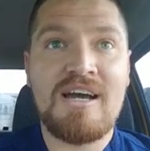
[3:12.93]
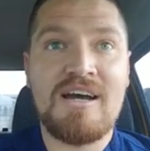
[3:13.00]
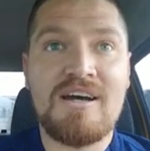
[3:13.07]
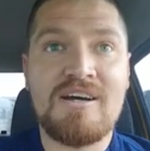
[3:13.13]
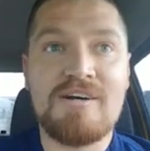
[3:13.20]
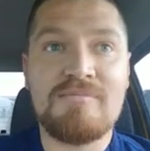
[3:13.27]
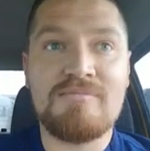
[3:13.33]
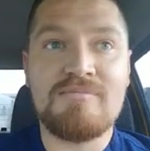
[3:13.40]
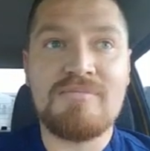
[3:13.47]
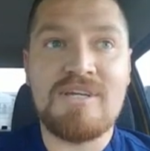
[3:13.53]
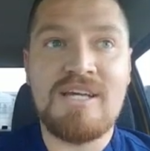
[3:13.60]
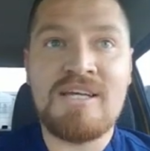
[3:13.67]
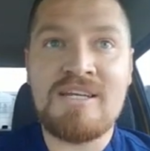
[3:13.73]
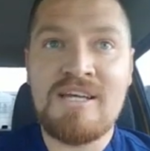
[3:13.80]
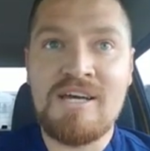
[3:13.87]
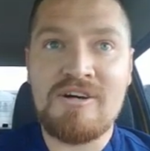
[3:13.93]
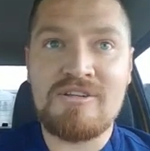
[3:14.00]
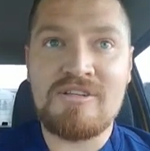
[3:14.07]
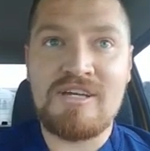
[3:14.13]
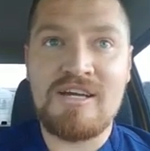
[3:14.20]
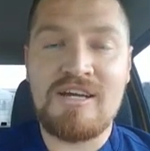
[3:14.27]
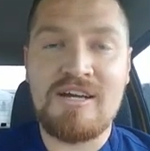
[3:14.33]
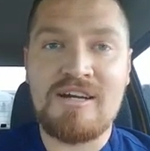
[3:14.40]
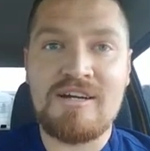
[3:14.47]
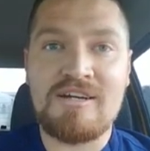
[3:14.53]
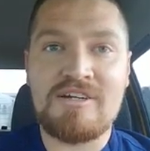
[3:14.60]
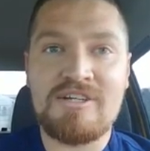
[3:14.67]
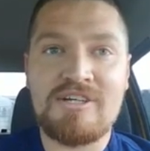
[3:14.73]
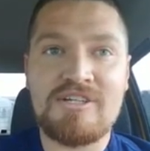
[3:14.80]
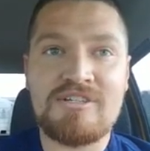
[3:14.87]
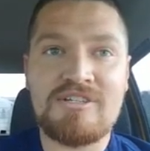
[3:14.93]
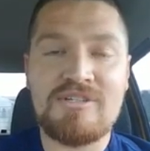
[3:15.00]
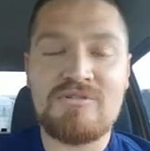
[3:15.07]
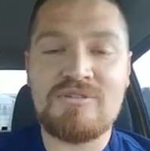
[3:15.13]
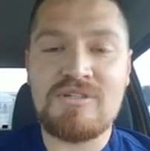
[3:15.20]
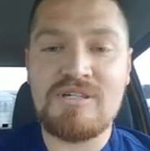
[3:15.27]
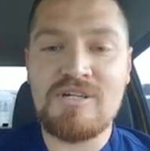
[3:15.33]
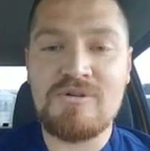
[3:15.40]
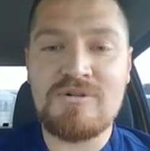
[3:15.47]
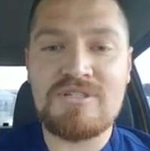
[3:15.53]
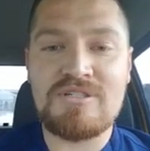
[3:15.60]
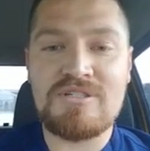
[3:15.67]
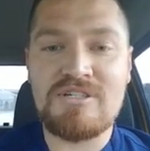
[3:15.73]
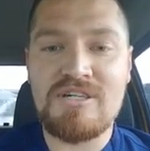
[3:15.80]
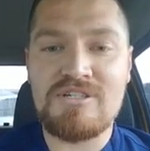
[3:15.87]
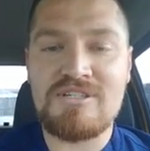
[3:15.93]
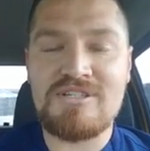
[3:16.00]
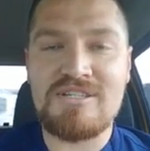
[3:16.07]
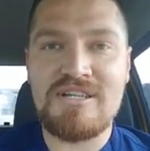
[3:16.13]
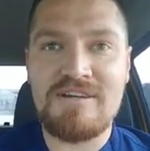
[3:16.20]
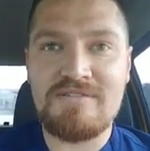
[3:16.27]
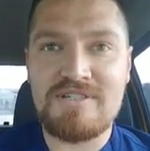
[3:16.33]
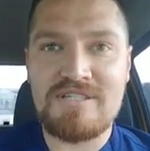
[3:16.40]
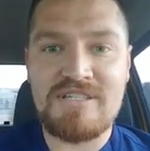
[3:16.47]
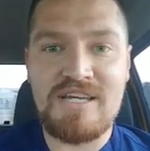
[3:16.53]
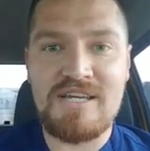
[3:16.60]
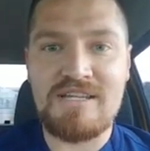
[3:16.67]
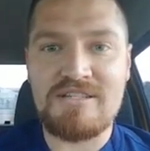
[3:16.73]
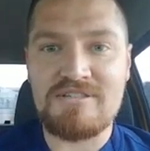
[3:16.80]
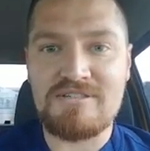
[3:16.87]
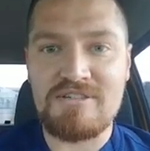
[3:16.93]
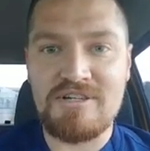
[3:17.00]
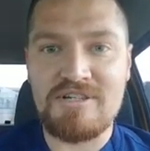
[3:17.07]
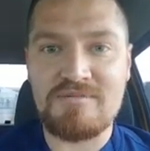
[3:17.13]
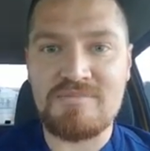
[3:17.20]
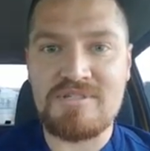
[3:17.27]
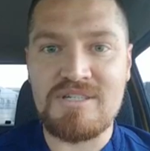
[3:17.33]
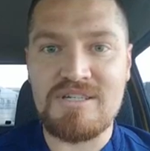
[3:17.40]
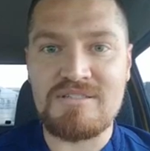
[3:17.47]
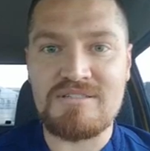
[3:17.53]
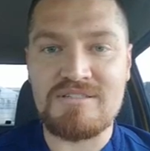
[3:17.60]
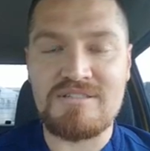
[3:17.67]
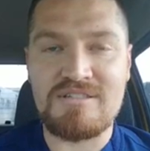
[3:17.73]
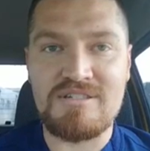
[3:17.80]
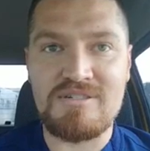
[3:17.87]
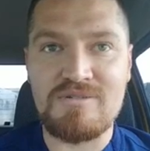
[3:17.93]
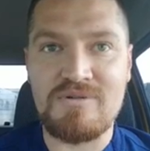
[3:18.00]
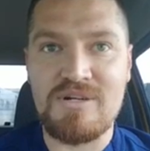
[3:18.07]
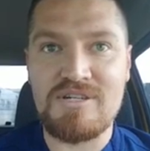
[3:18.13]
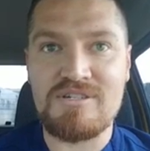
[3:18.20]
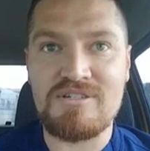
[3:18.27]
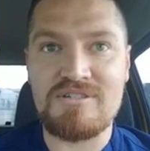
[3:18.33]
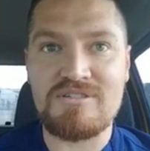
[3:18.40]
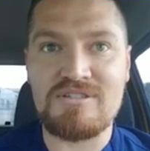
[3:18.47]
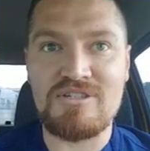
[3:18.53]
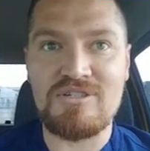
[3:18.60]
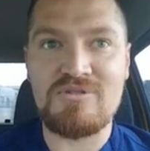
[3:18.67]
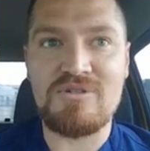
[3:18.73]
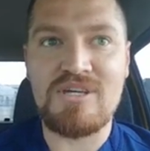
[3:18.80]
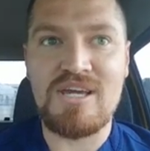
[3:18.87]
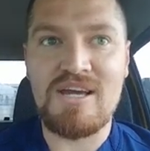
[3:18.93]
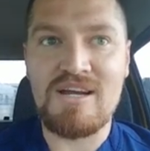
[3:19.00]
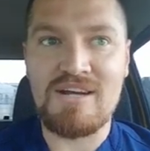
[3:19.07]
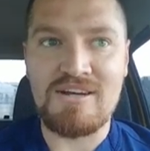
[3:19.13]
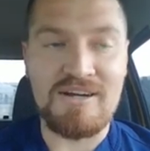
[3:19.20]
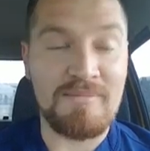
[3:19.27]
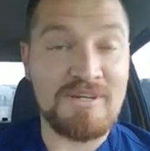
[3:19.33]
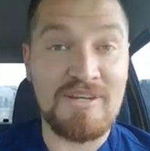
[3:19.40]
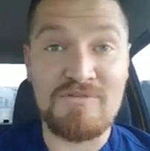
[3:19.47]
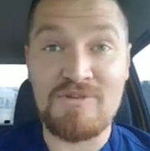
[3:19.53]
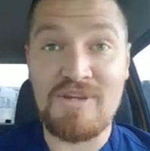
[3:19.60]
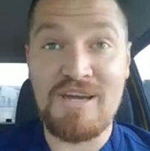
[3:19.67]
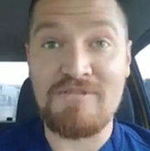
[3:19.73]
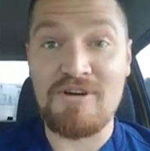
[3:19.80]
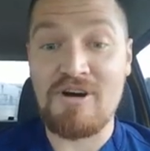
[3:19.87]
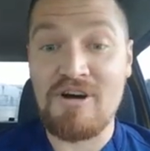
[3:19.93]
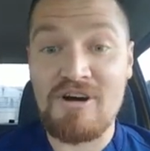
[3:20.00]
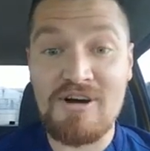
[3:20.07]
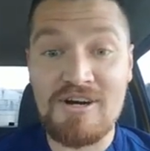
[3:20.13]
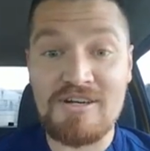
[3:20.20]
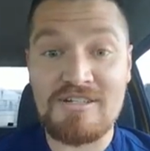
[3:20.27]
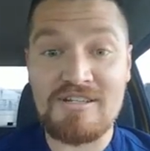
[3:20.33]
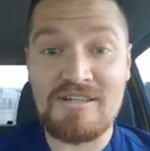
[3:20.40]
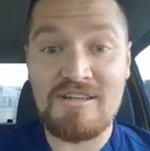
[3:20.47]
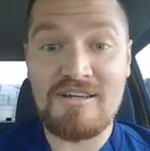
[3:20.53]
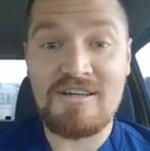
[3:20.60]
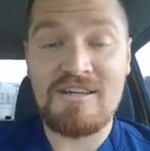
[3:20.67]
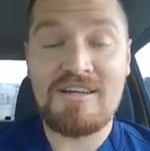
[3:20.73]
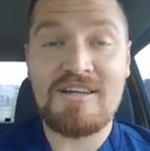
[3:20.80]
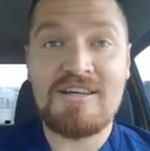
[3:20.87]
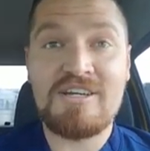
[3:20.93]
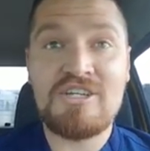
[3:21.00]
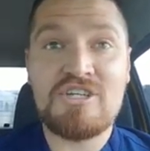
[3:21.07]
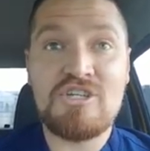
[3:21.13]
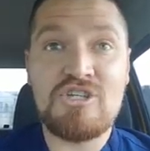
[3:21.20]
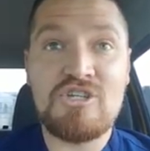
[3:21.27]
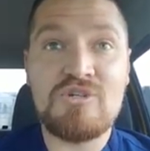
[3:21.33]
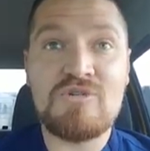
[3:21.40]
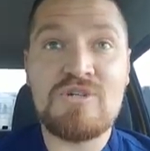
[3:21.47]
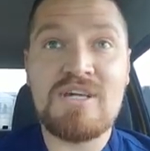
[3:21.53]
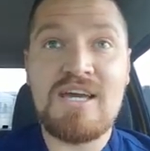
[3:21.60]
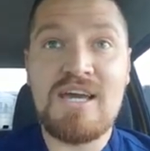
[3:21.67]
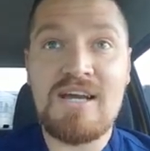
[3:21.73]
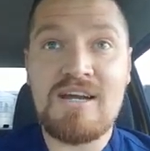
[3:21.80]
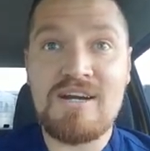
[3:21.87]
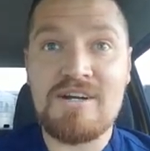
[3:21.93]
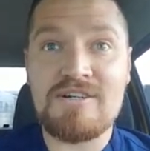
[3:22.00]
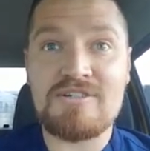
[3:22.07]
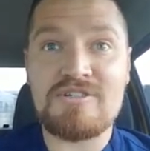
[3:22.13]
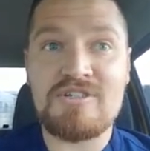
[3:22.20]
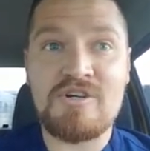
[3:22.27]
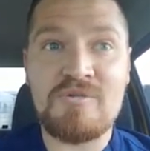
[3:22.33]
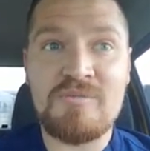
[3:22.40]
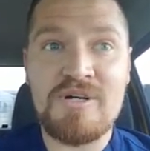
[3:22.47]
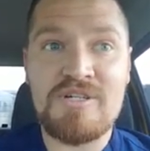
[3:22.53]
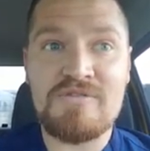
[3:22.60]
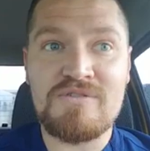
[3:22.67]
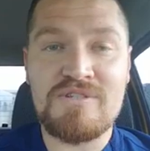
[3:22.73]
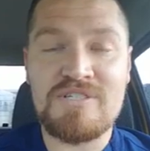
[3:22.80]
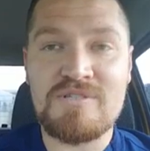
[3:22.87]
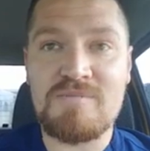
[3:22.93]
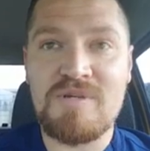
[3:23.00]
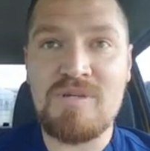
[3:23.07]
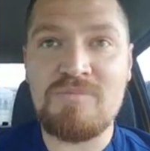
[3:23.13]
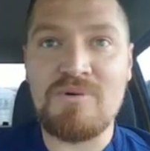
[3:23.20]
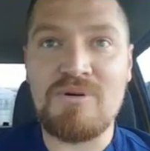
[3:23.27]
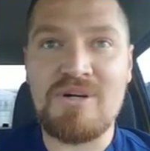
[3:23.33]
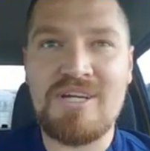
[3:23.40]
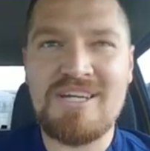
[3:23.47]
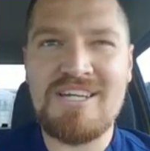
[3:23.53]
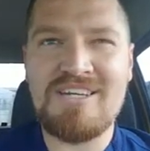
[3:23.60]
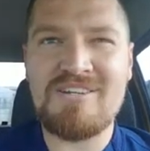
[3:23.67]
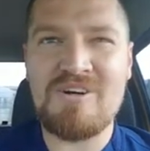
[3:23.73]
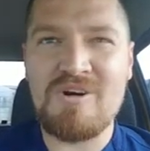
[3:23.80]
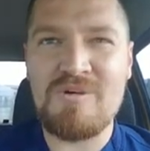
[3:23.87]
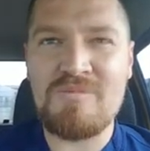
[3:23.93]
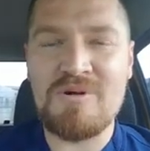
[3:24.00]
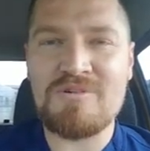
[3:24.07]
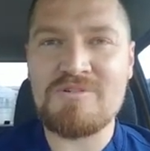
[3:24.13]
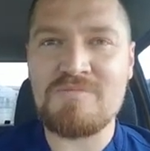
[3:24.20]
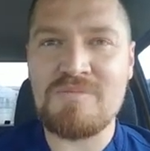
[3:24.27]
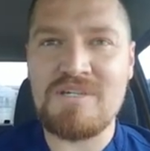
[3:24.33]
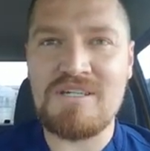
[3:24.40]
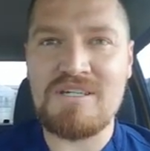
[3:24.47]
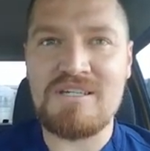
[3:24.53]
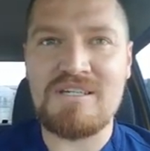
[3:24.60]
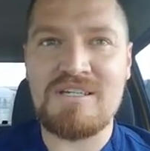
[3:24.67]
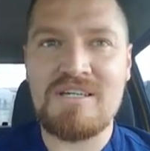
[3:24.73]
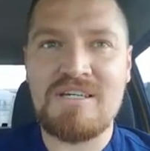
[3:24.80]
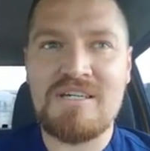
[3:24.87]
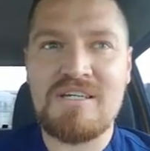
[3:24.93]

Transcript: In healthcare, you deal with such devastating circumstances, situations, and you care. I mean, if you have a heart, you care so much for these people, and it can almost be